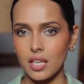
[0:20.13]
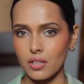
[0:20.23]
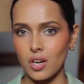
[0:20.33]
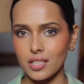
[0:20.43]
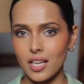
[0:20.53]
are
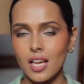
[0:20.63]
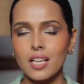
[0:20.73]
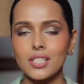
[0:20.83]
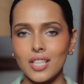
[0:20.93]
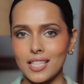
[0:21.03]
not.
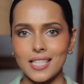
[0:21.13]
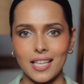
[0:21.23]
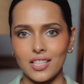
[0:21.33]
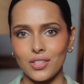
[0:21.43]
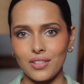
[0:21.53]
So let's
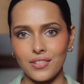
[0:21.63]
get into the